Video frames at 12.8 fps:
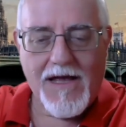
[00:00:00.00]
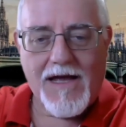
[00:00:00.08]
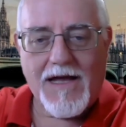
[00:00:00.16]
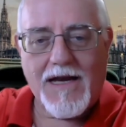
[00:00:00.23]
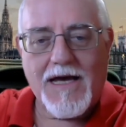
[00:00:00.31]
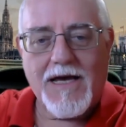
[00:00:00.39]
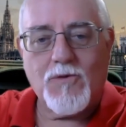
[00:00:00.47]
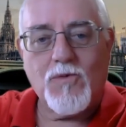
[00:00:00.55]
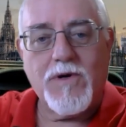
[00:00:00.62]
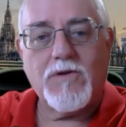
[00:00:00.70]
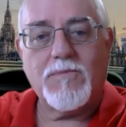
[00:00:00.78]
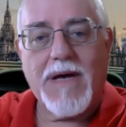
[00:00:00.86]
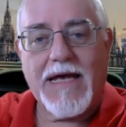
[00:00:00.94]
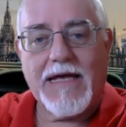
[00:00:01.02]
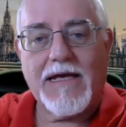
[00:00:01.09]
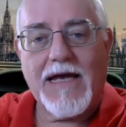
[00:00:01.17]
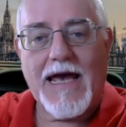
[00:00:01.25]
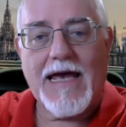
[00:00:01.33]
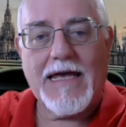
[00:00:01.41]
and I will make
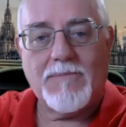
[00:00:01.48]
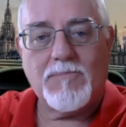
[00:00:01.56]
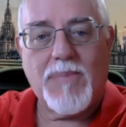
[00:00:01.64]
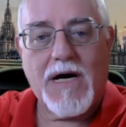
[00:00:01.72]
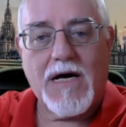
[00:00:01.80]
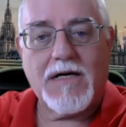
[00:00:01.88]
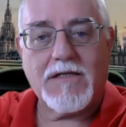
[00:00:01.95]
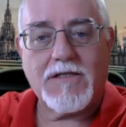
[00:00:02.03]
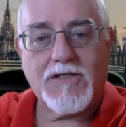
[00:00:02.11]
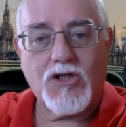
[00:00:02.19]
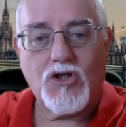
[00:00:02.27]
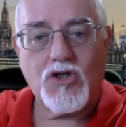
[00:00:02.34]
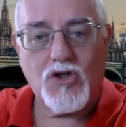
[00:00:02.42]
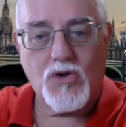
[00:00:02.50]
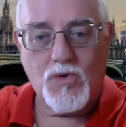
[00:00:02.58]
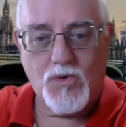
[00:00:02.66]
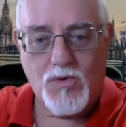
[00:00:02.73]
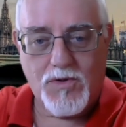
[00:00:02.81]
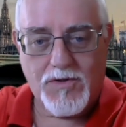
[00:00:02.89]
a part
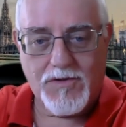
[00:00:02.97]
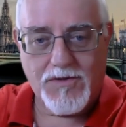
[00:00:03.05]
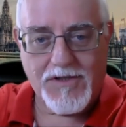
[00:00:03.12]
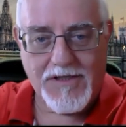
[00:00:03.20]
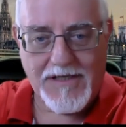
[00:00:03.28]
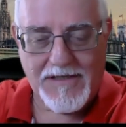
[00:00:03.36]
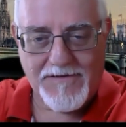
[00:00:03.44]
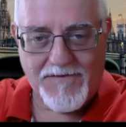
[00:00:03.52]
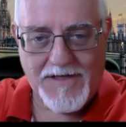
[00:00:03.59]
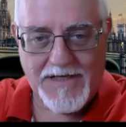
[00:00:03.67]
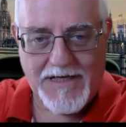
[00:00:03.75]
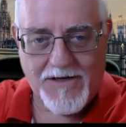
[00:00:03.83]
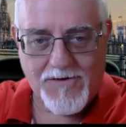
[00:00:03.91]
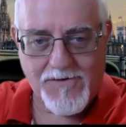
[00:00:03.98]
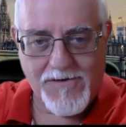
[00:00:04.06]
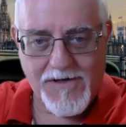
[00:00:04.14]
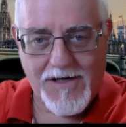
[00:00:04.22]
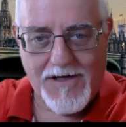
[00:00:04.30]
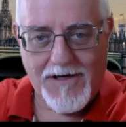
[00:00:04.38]
2 to this video
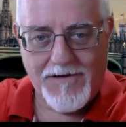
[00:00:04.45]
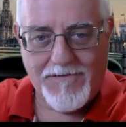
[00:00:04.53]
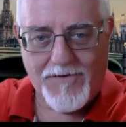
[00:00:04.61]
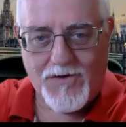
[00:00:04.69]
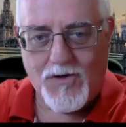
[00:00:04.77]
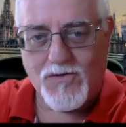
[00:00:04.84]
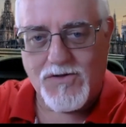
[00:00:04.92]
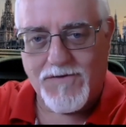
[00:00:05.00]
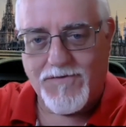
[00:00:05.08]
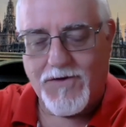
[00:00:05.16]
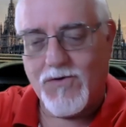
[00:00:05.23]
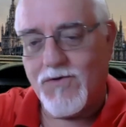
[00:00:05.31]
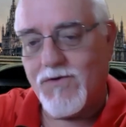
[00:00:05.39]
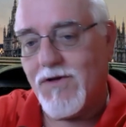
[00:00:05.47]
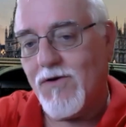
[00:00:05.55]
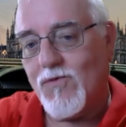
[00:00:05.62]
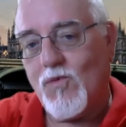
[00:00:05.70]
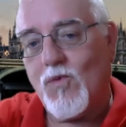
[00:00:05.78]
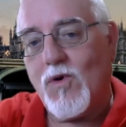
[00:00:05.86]
for those of you
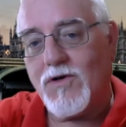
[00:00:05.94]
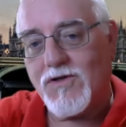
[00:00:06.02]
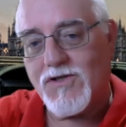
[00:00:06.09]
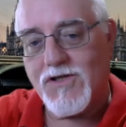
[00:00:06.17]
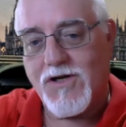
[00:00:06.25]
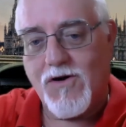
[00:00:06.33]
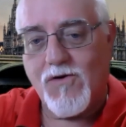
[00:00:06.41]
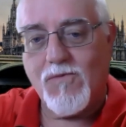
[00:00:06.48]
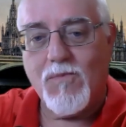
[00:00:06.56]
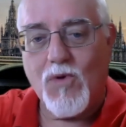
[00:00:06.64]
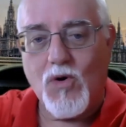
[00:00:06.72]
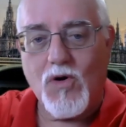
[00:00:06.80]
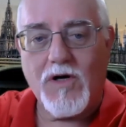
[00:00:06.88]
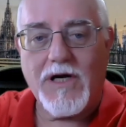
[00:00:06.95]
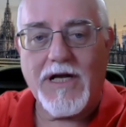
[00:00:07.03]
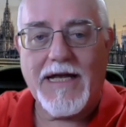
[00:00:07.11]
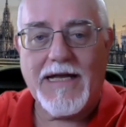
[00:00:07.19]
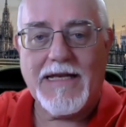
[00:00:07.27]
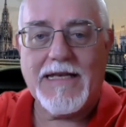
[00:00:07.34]
that want to go more
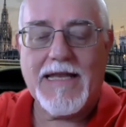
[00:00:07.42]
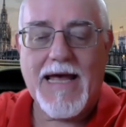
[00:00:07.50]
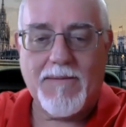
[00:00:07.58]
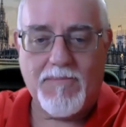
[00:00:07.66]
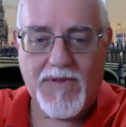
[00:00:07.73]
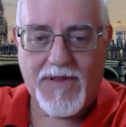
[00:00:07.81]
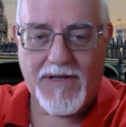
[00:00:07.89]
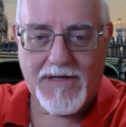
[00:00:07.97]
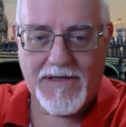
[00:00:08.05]
in depth